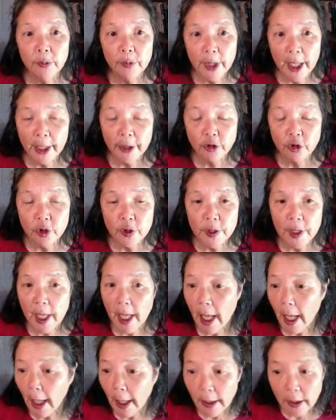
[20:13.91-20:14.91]
reactions.
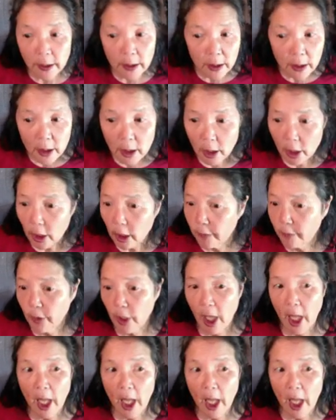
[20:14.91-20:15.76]
And if you